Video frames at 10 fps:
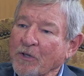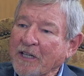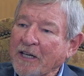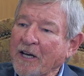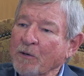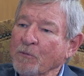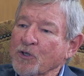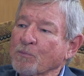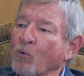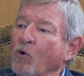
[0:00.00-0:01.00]
bringing out a
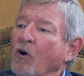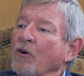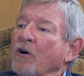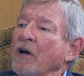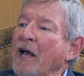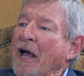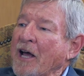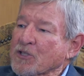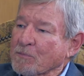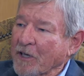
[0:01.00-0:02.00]
much broader
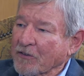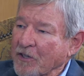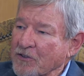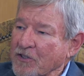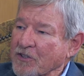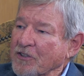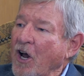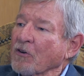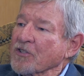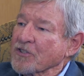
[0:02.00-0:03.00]
aspect than just the
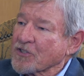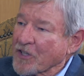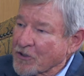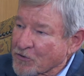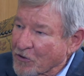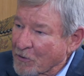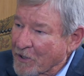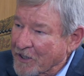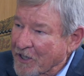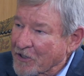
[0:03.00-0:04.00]
dollars and cents for the
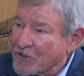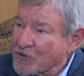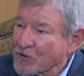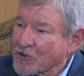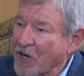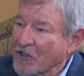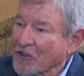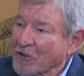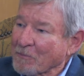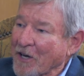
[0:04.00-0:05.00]
medications. You're
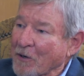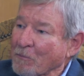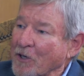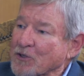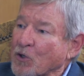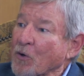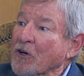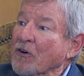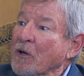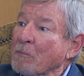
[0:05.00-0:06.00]
talking about a much
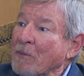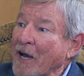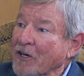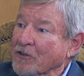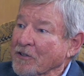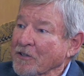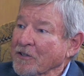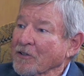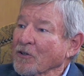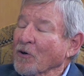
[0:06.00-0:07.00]
greater impact
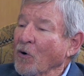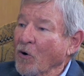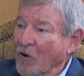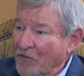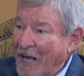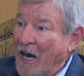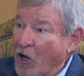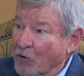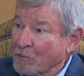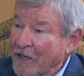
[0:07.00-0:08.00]
on that
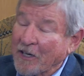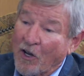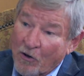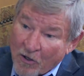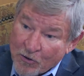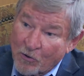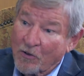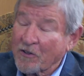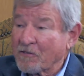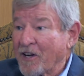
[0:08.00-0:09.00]
health plan and also
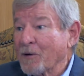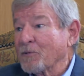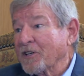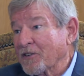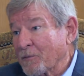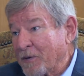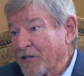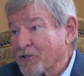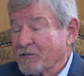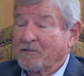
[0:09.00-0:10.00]
on the family and the patient,